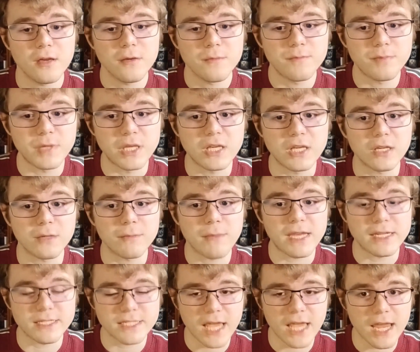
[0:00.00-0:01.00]
being
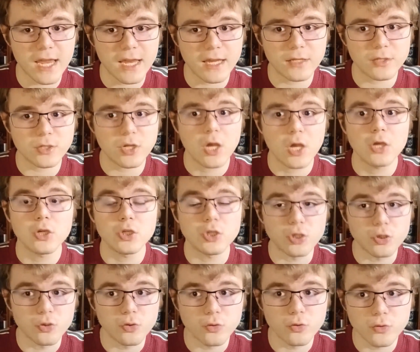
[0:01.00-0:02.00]
maintained,
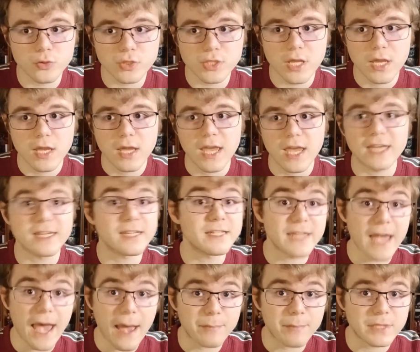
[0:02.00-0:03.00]
used, and
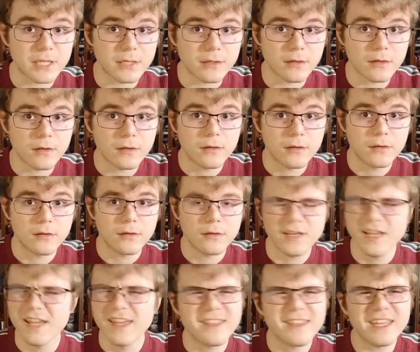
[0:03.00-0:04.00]
adapted.
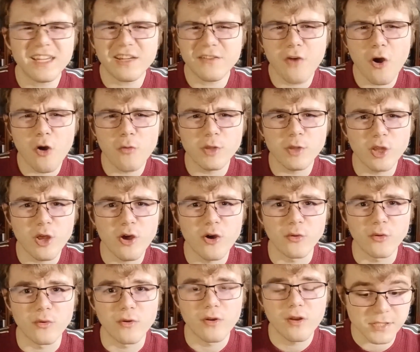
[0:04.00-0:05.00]
Think of Home
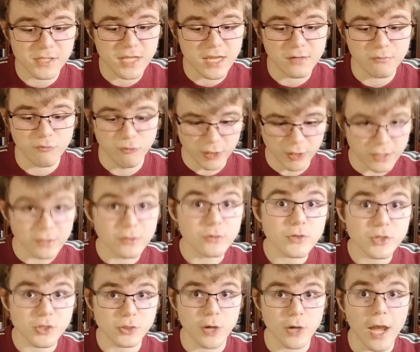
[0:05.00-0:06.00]
Alone. They
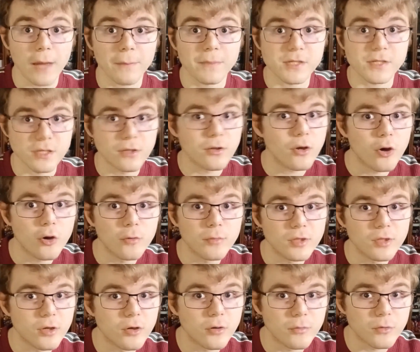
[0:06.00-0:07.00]
reuse traps in the Home
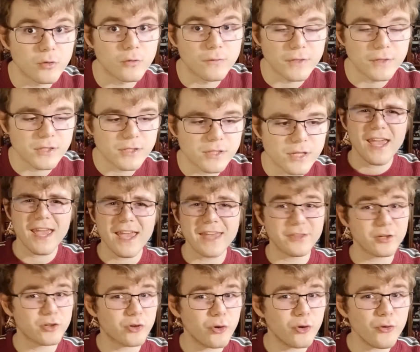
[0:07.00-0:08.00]
Alone movies. And
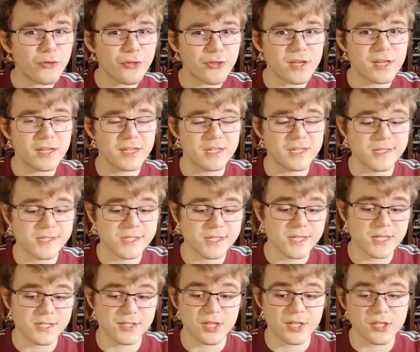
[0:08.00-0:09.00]
the cool thing is
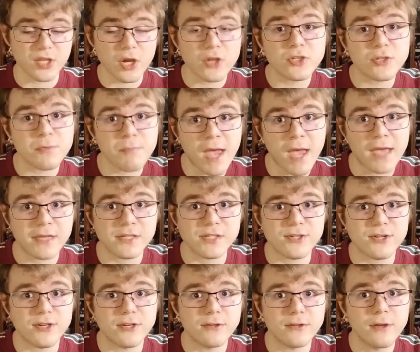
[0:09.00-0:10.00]
as the dungeon
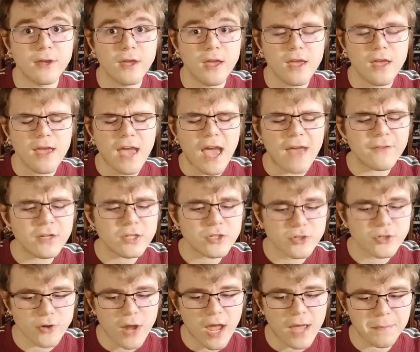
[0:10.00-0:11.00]
master, having
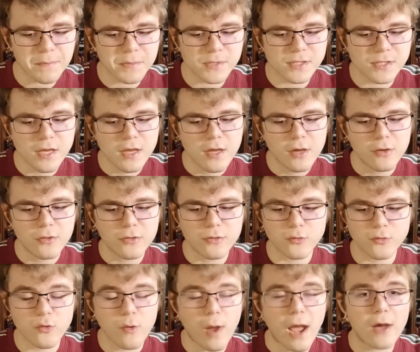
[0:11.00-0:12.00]
traps
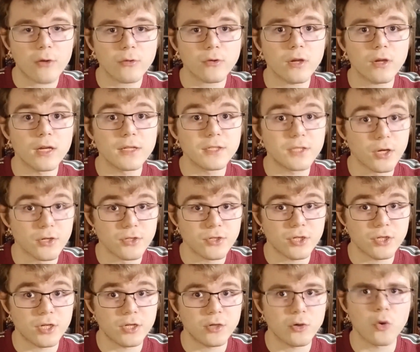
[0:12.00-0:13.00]
throughout a
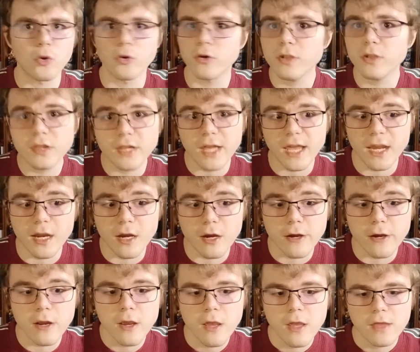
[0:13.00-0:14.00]
dungeon or a
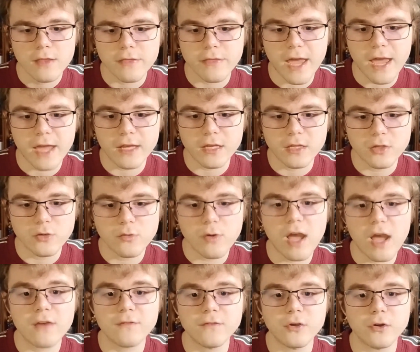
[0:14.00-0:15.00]
lair that you
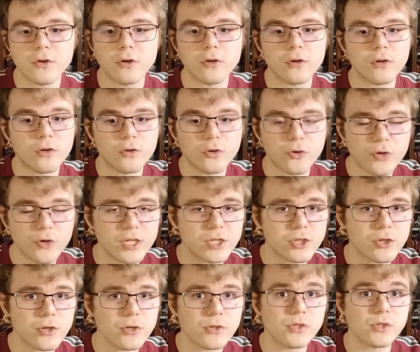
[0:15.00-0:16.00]
have your
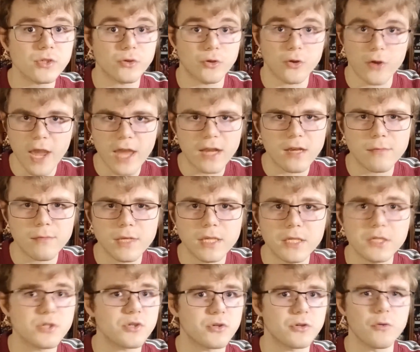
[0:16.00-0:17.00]
creatures or your
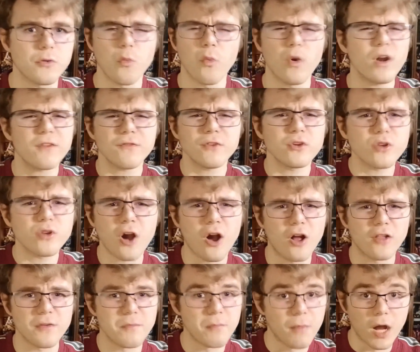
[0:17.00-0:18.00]
enemies or whatever you call
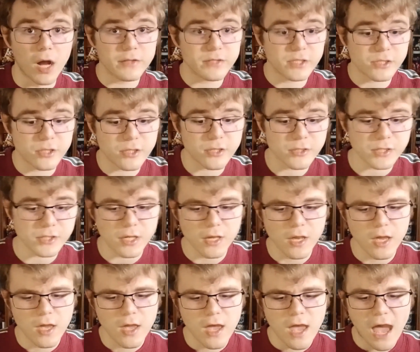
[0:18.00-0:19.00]
them, monsters,
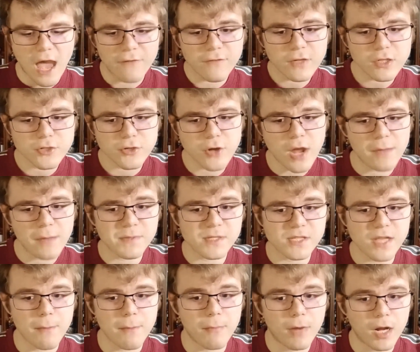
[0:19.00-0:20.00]
having traps
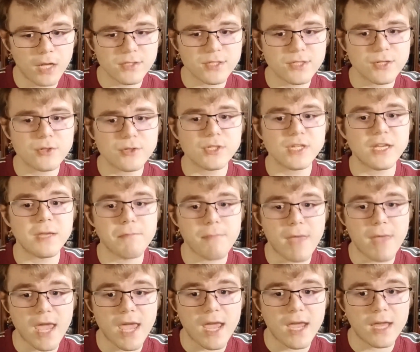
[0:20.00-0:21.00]
that monsters can
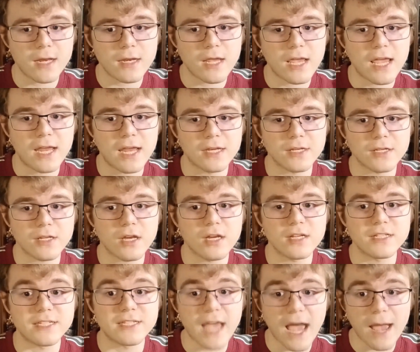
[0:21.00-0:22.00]
man and
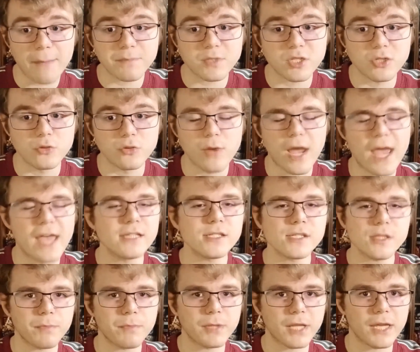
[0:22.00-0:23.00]
adapt to as
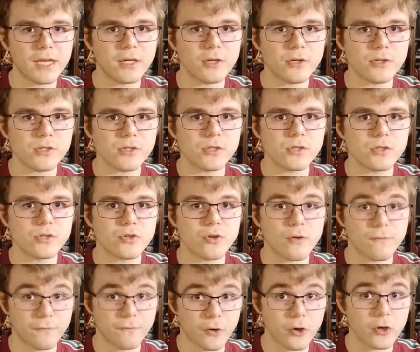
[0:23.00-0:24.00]
the players
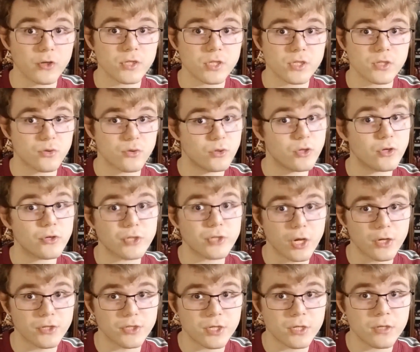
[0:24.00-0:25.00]
traverse through your
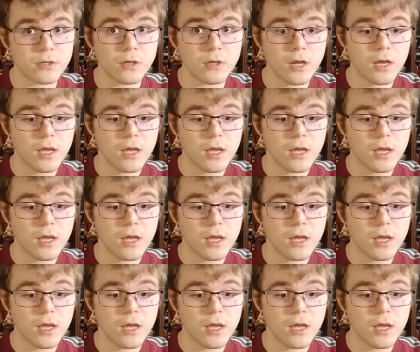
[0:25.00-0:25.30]
dungeon